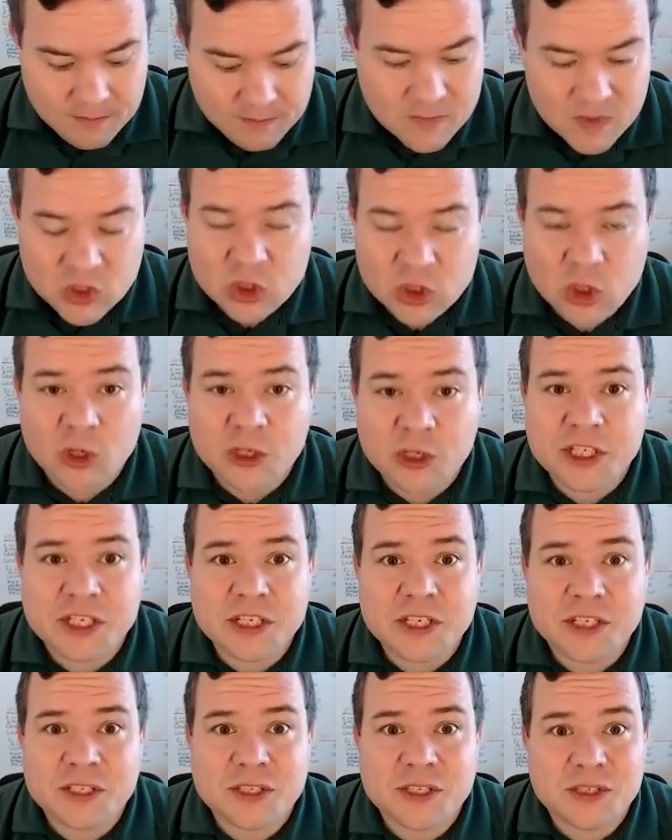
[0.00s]

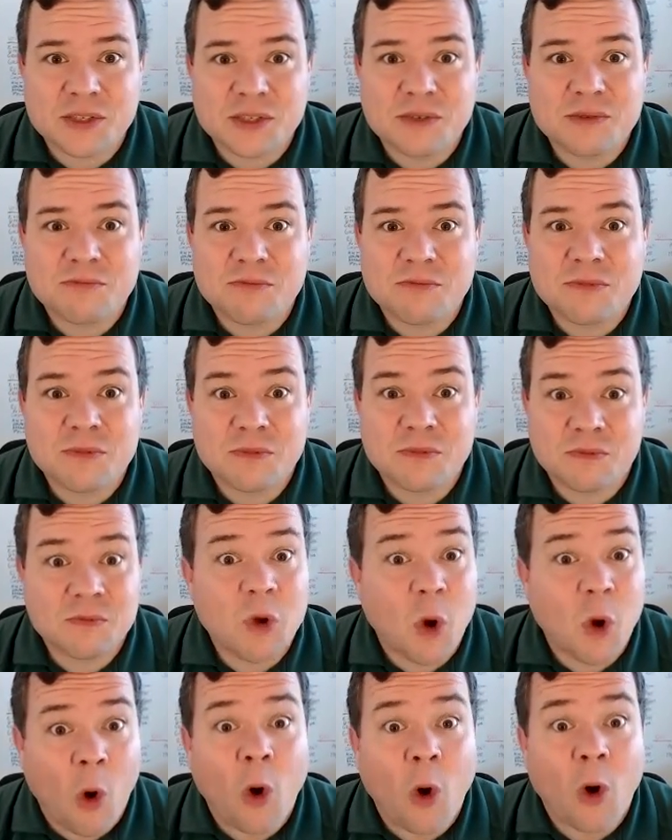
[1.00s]
Churches
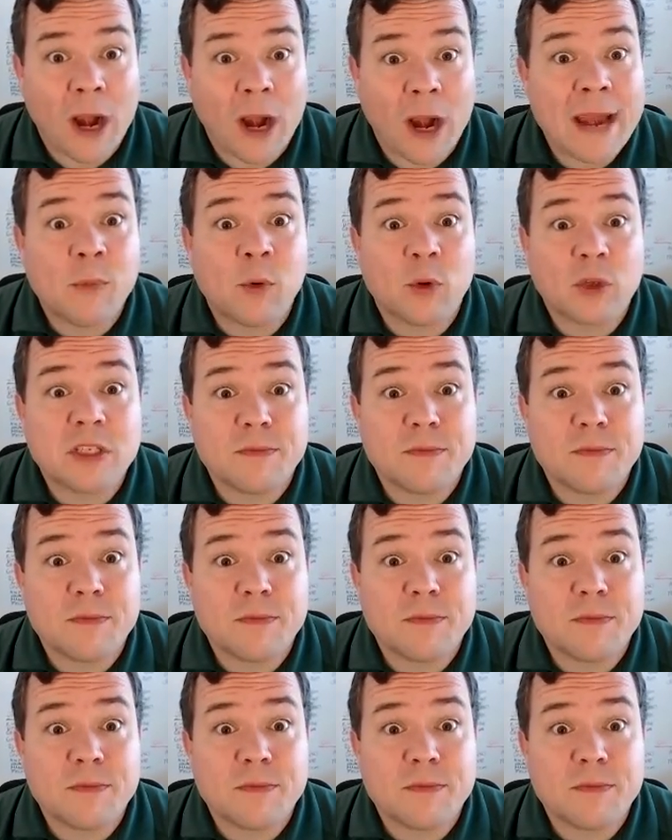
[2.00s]
are able